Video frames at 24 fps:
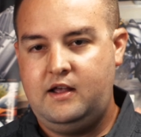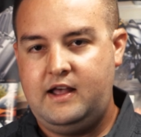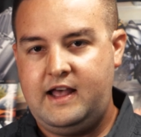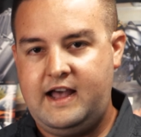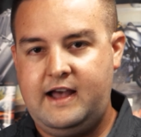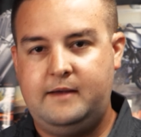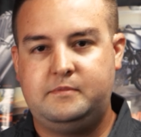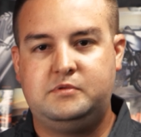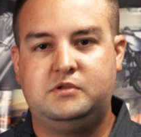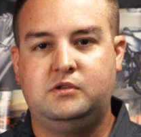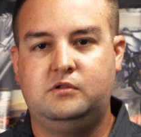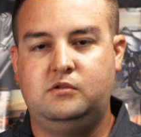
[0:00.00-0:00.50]

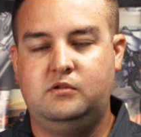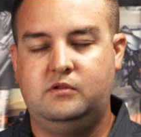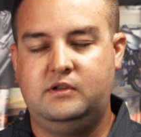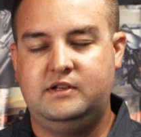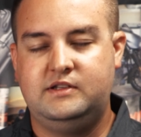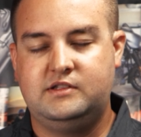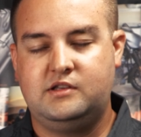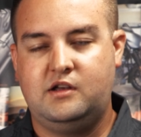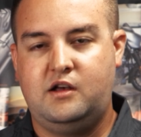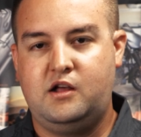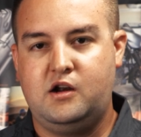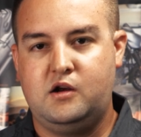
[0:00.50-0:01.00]
absolutely
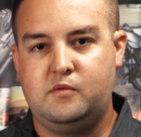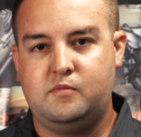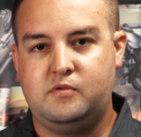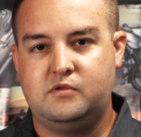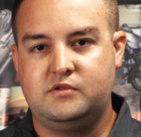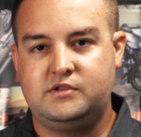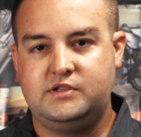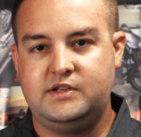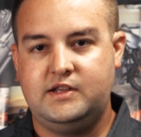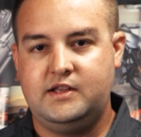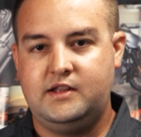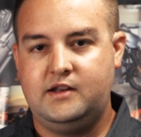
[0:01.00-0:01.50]
is
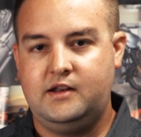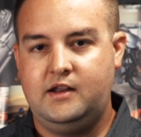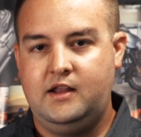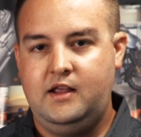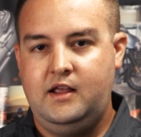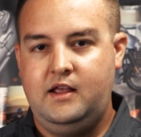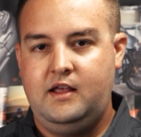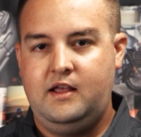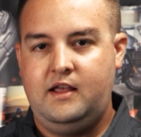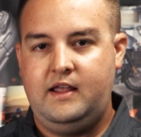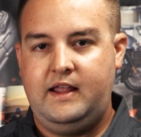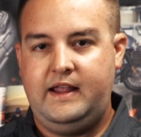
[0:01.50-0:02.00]
100%,
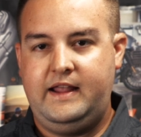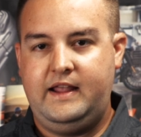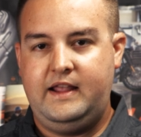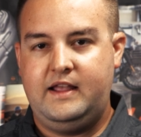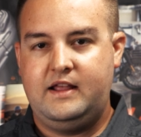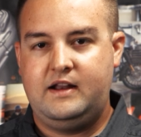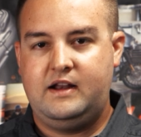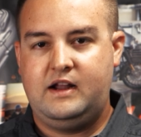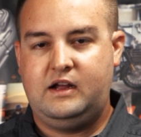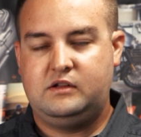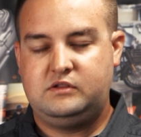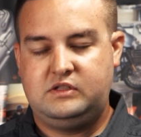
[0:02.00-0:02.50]

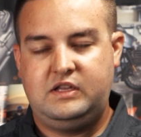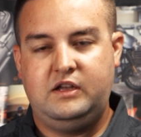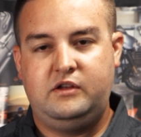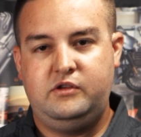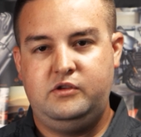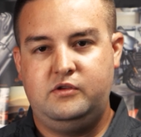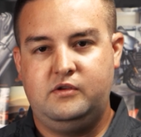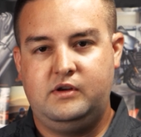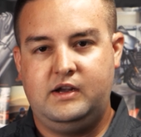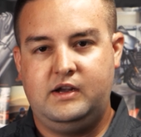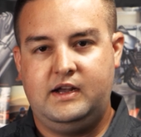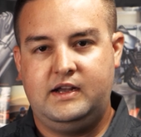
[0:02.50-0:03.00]
and I'll tell
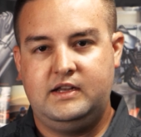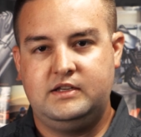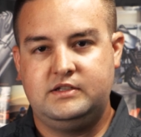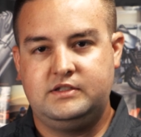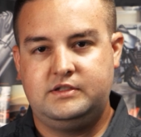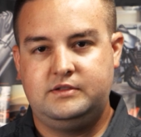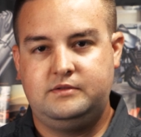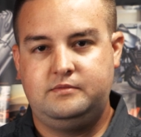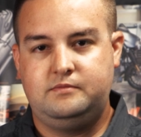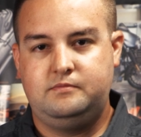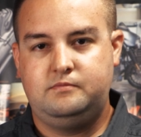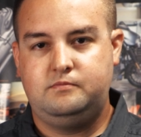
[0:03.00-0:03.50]
you
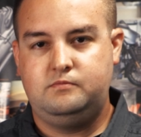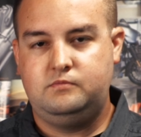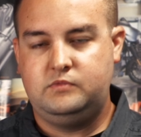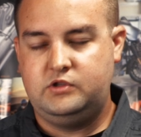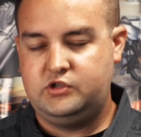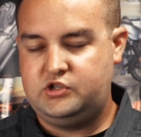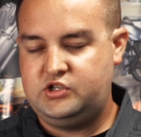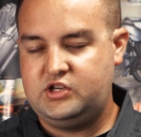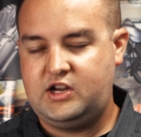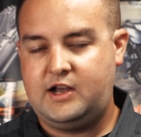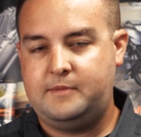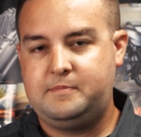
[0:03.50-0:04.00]
guys the
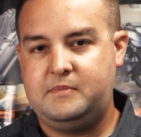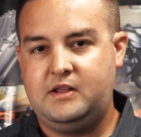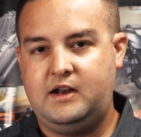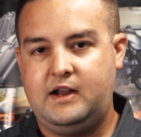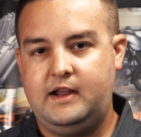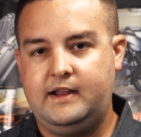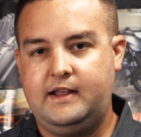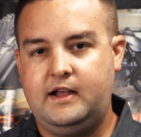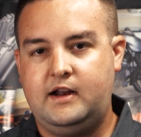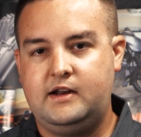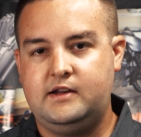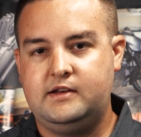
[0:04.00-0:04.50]
shop that I
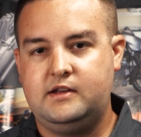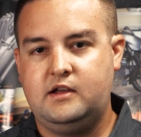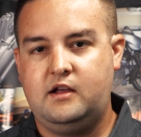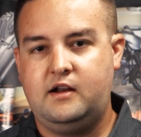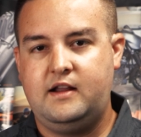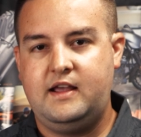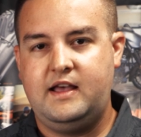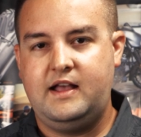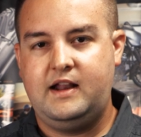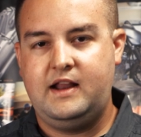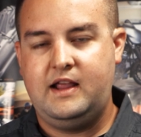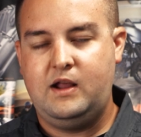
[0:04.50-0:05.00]
got it done
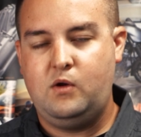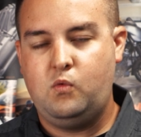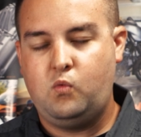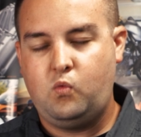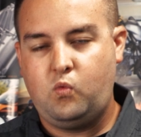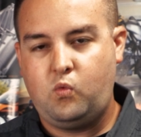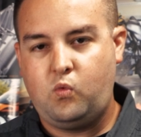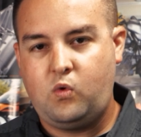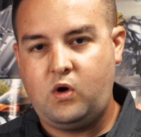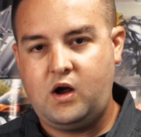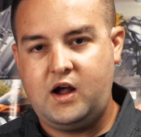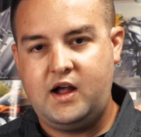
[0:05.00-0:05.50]
at
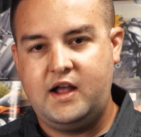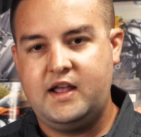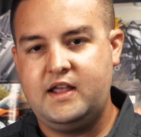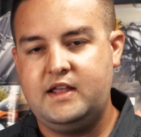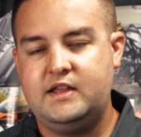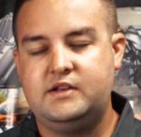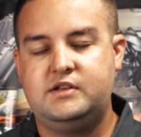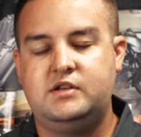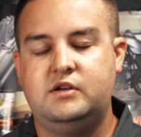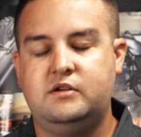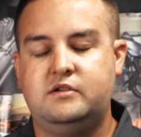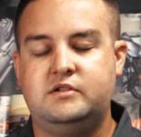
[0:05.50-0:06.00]
and why
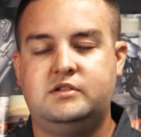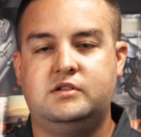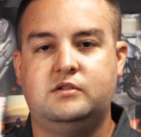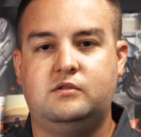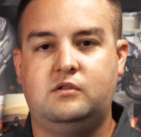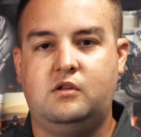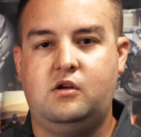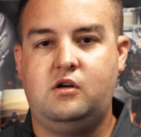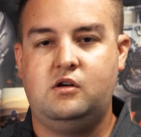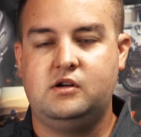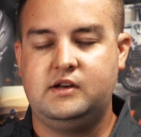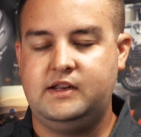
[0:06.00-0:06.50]
it took so
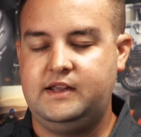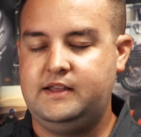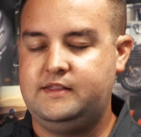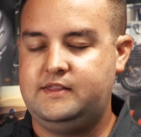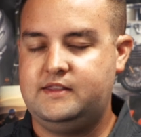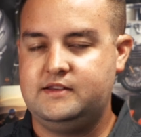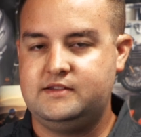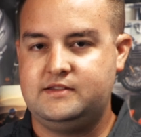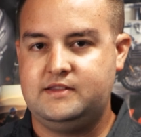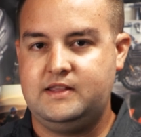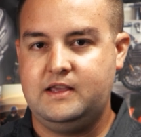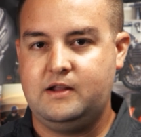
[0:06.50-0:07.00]
long to get
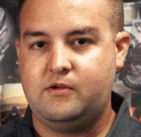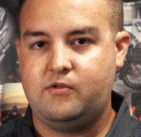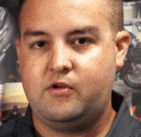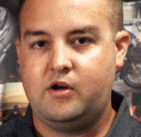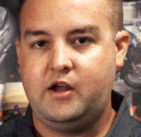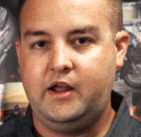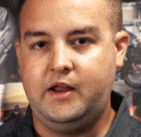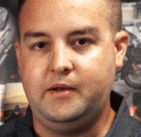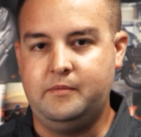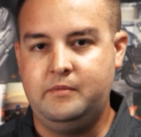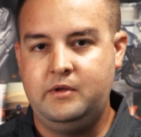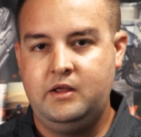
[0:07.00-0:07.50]
this thing
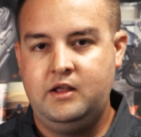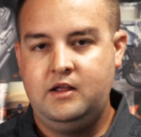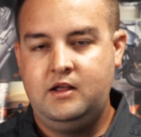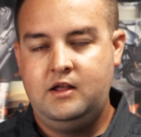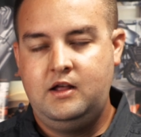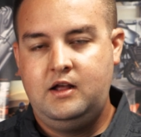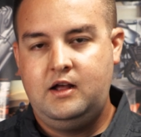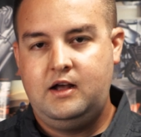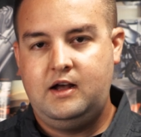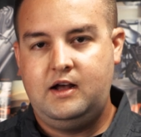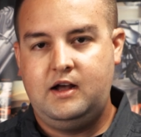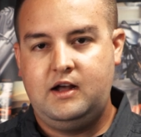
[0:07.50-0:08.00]
right.
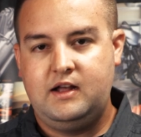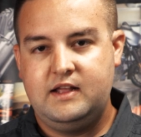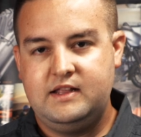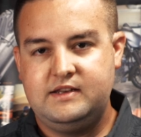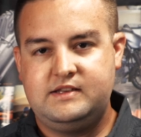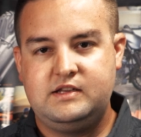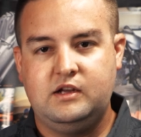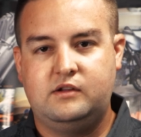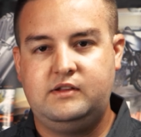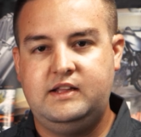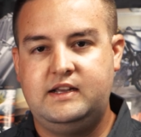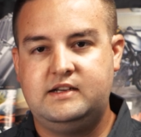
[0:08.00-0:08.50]

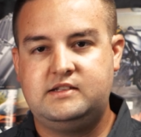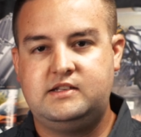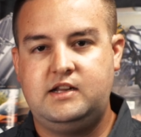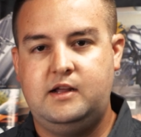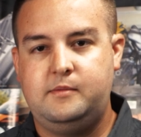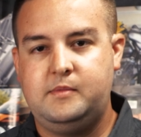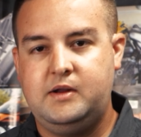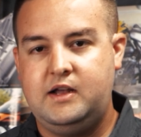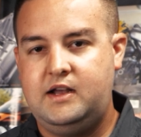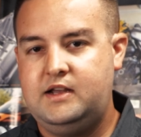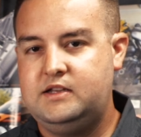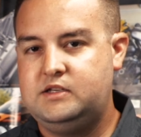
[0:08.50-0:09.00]
Until next
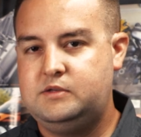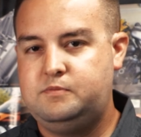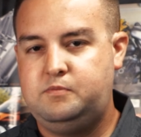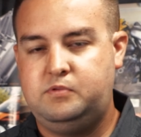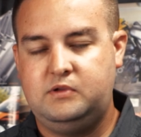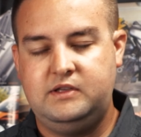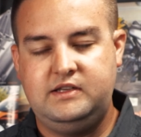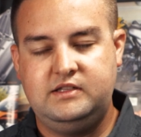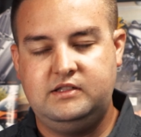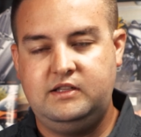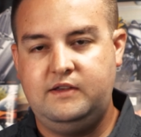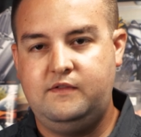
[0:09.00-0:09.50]
time, guys,
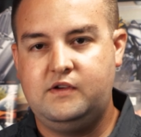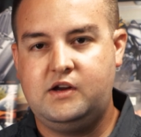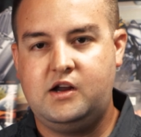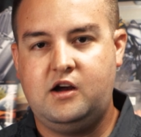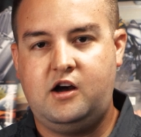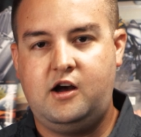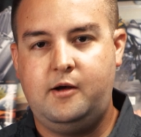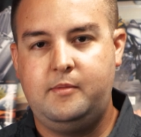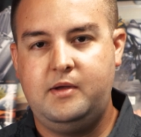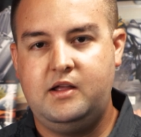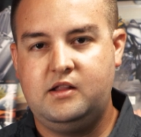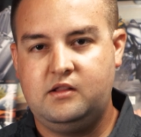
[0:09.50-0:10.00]
please leave a
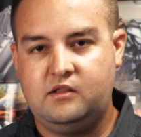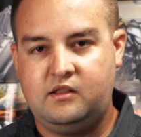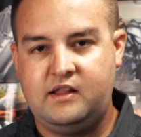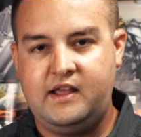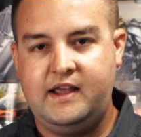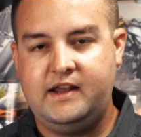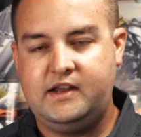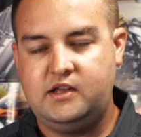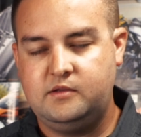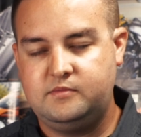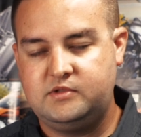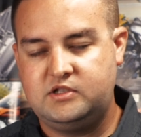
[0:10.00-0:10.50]
comment,
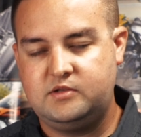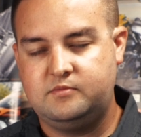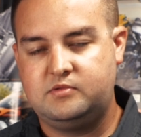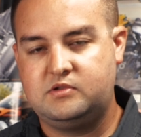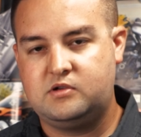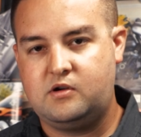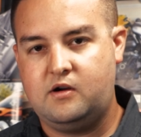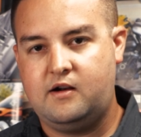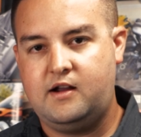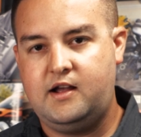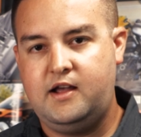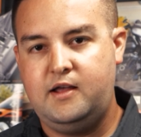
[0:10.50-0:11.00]
like, and
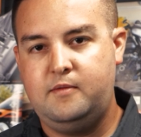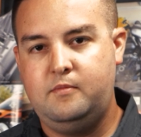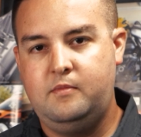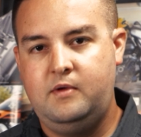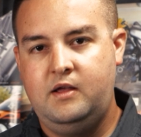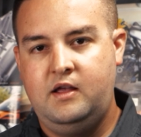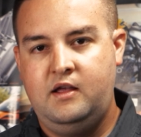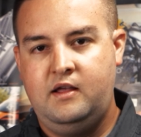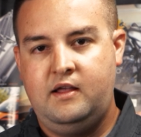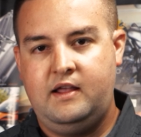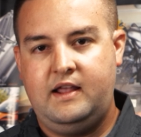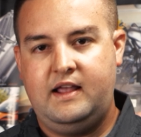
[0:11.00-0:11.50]
subscribe,
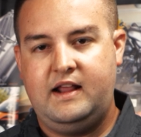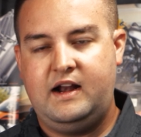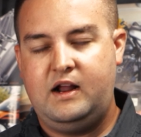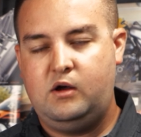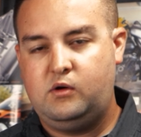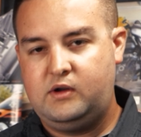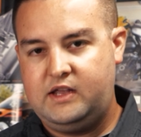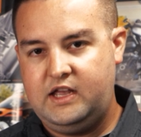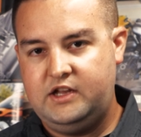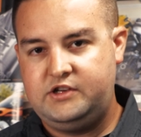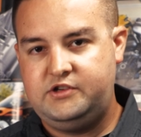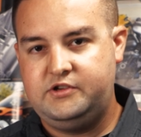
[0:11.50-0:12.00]
and I'll
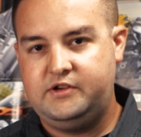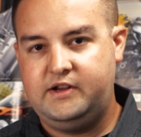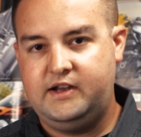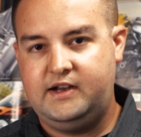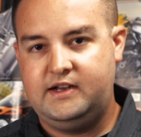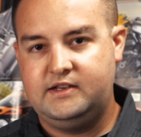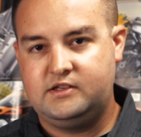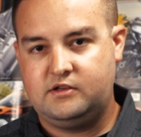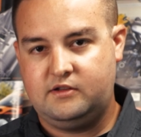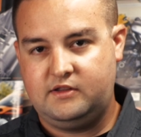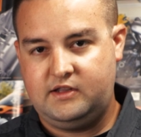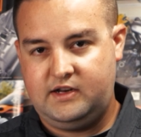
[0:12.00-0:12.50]
catch you
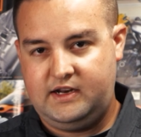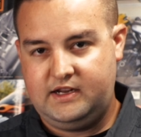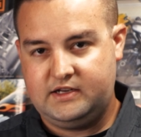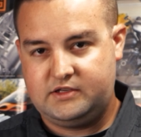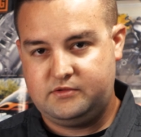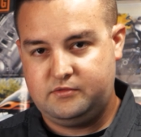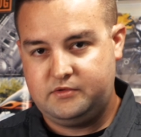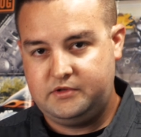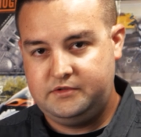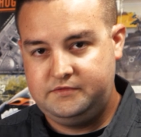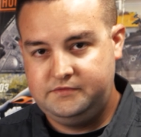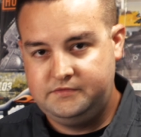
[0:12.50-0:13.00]
guys on the
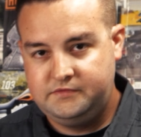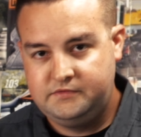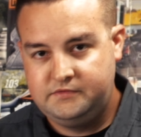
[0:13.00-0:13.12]
next one.